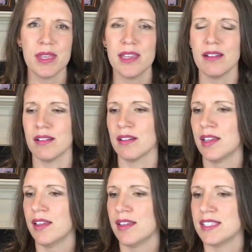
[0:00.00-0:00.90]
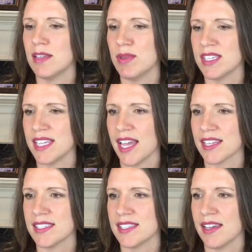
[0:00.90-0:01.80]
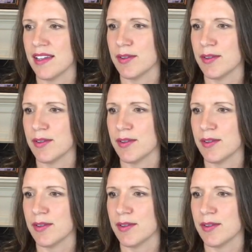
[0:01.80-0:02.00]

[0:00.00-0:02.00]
me, or send me a text.